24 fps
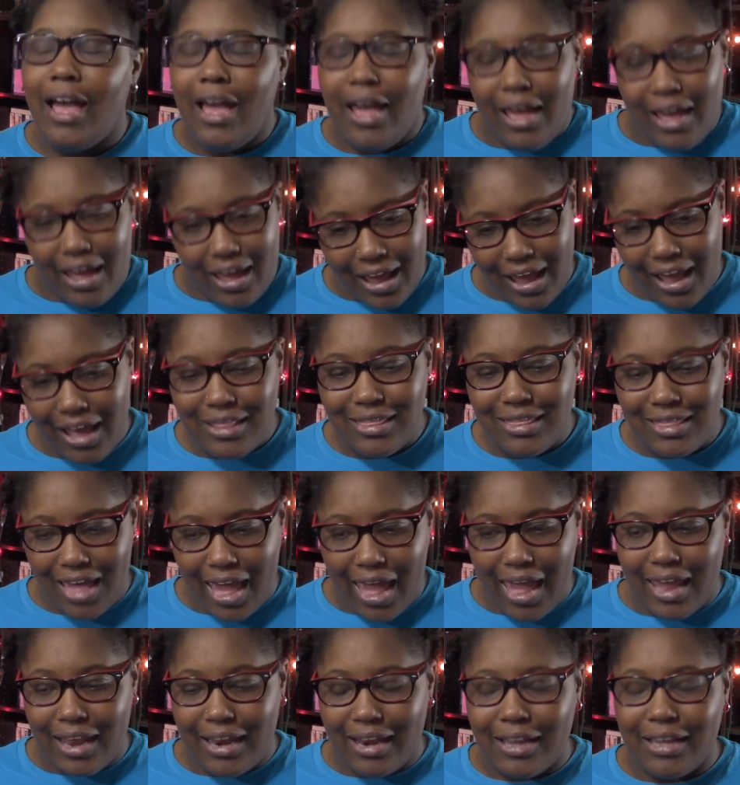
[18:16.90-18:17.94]
And
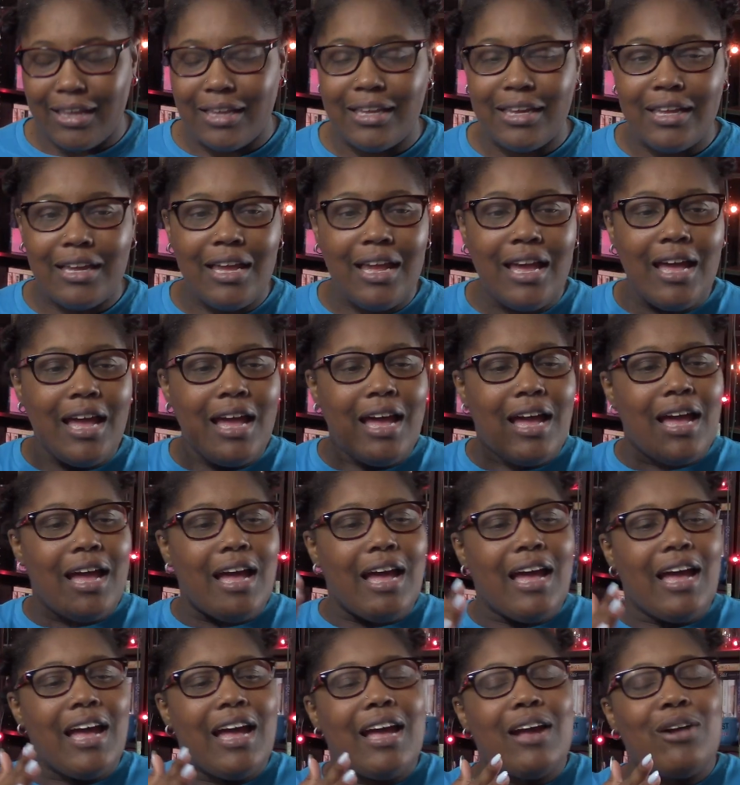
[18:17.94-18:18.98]
then,
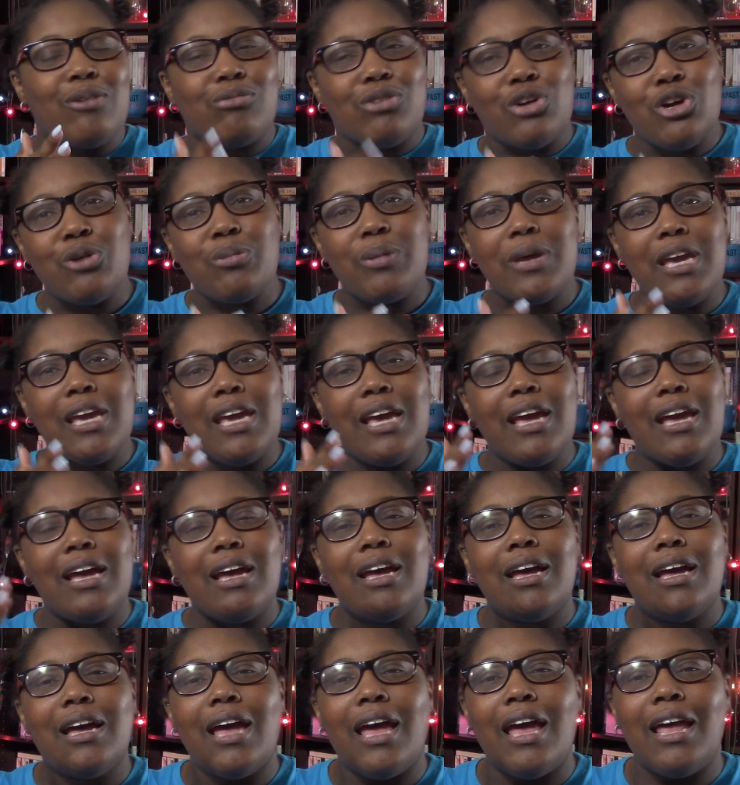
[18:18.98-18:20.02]
Ruby
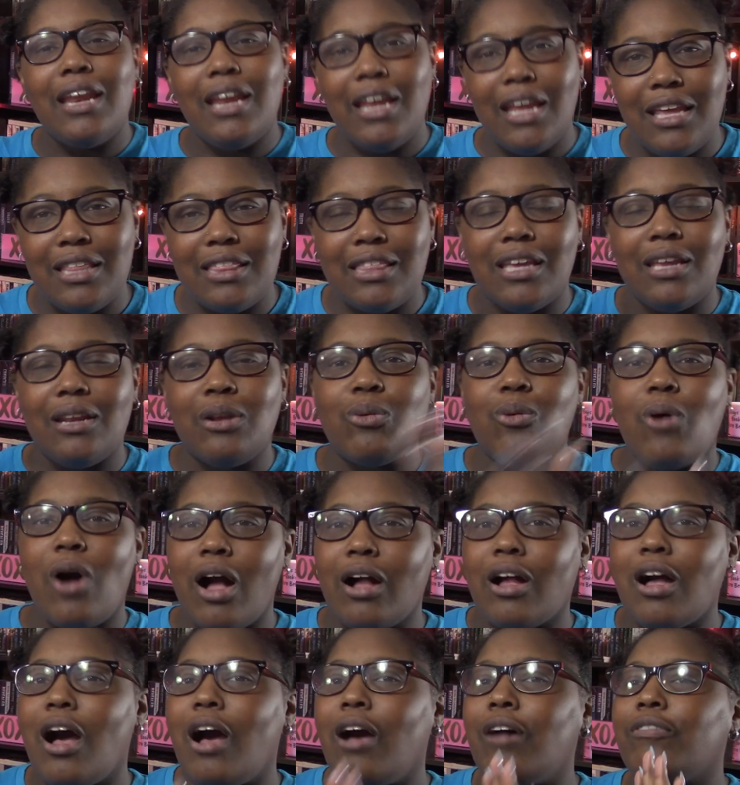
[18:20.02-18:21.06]
and Ethan
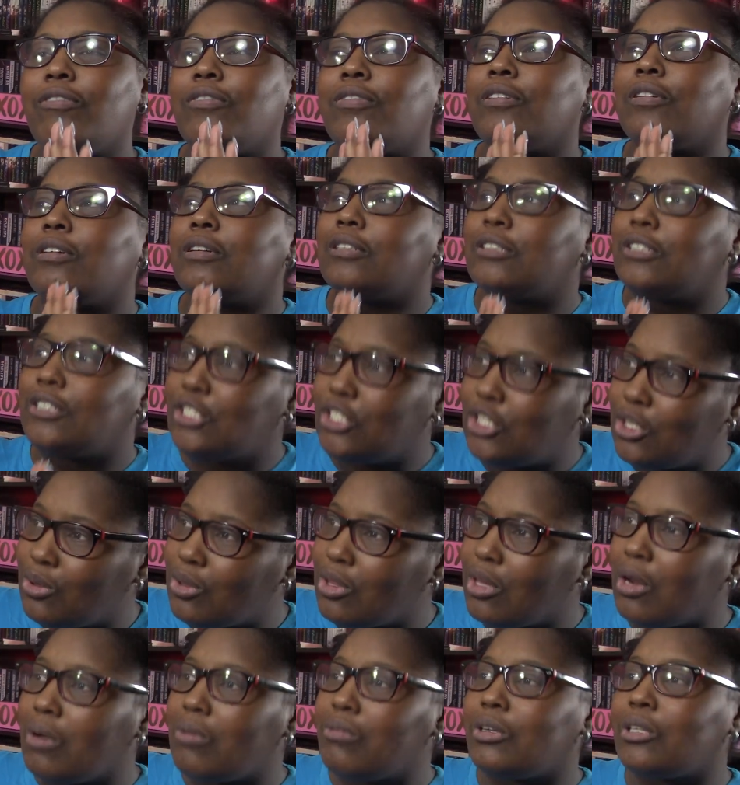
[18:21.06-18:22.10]
walk off to
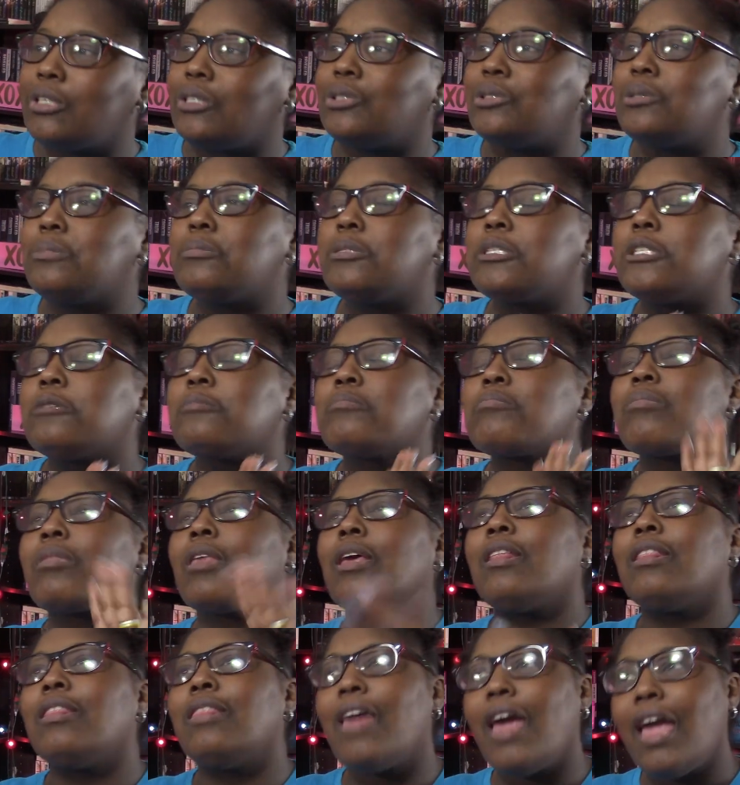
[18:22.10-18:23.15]
their rooms.
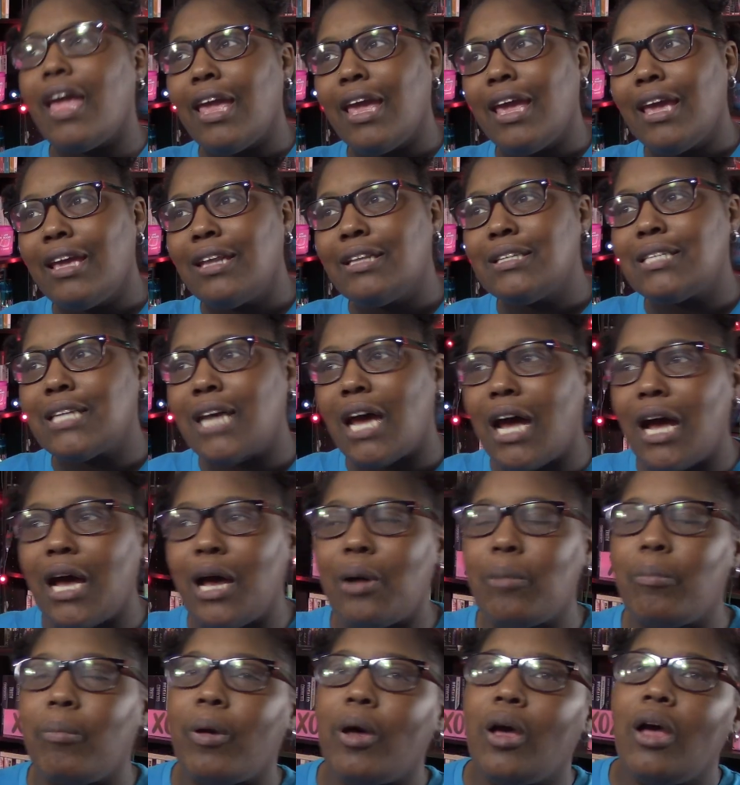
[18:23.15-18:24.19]
They end
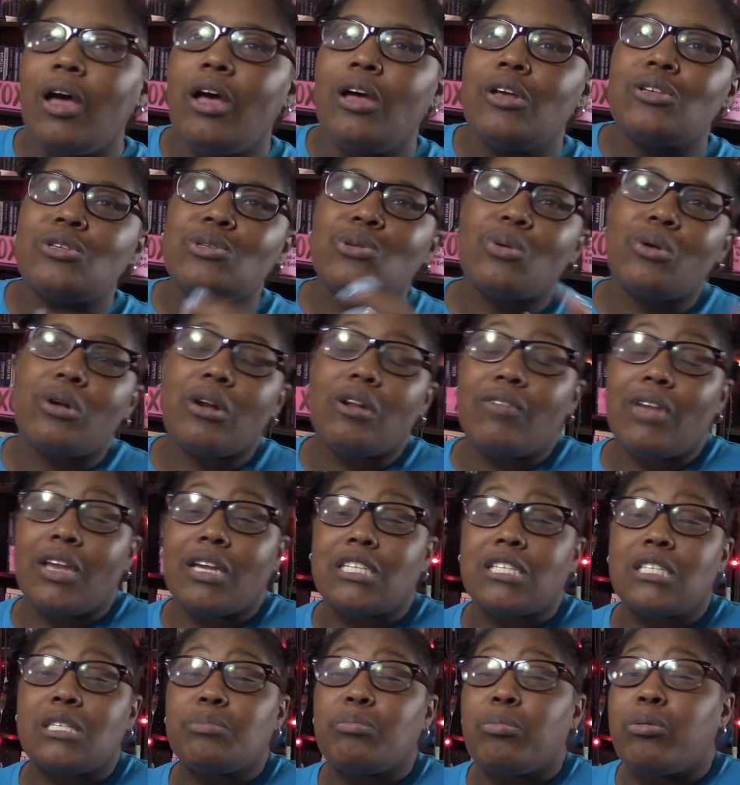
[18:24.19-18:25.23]
up sort of
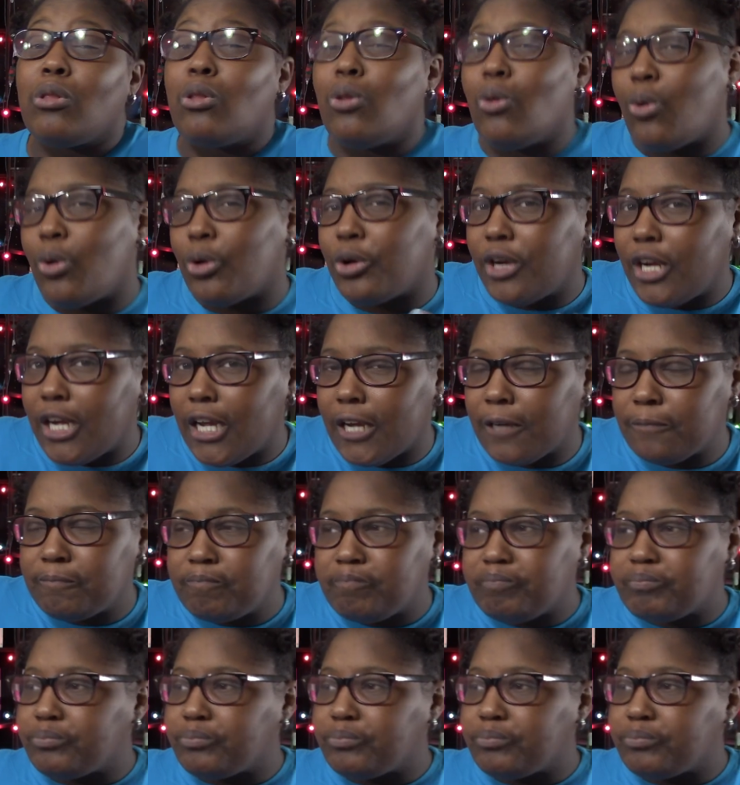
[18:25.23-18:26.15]
exploring